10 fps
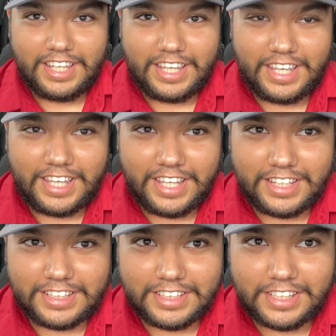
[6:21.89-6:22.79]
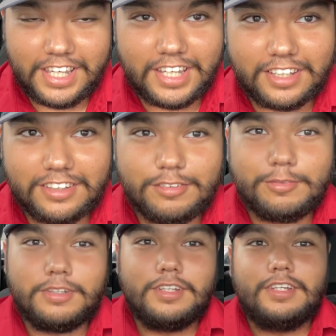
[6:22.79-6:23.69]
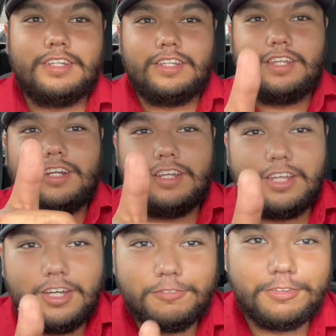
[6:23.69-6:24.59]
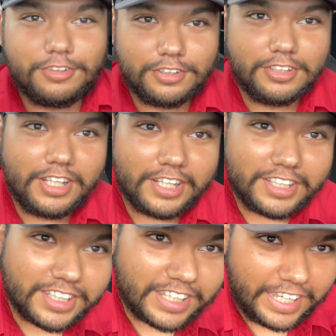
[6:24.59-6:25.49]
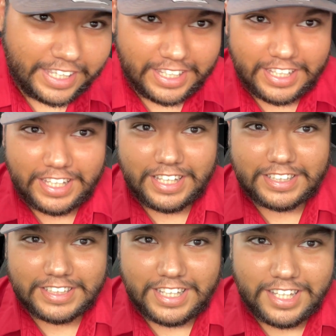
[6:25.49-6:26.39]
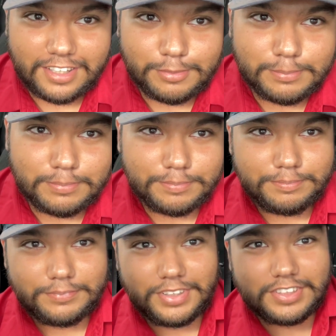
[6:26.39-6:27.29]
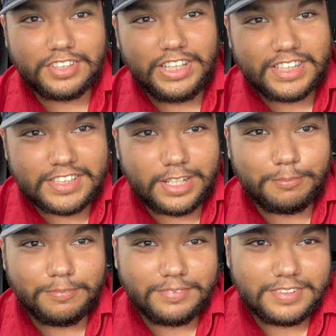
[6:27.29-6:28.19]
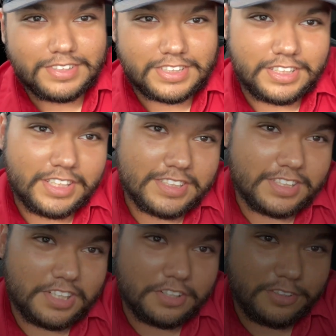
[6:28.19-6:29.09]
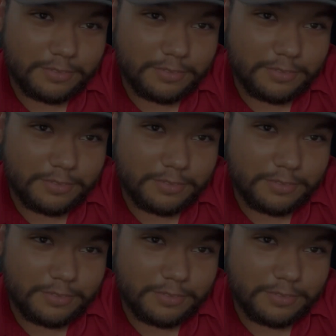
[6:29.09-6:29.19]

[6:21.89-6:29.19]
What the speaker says: And yeah, a lot of love, good luck, and yeah, until next time, see you guys later.